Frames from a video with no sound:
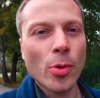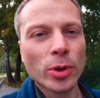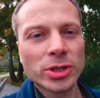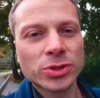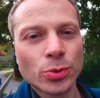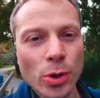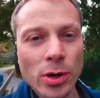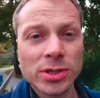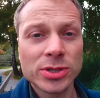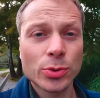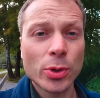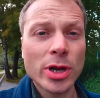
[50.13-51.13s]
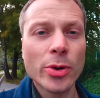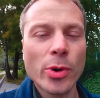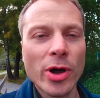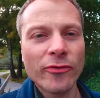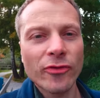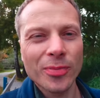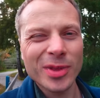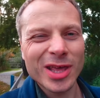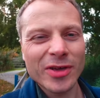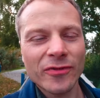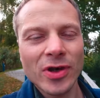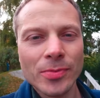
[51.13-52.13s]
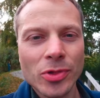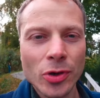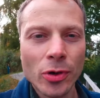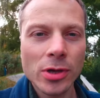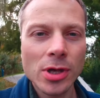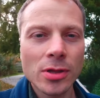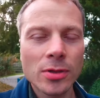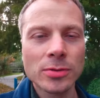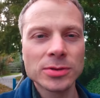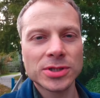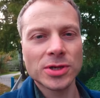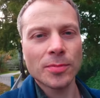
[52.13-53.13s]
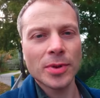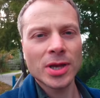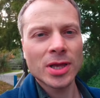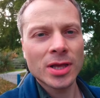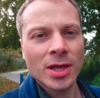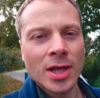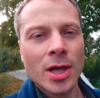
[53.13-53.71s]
which works really well for me if I'm talking to somebody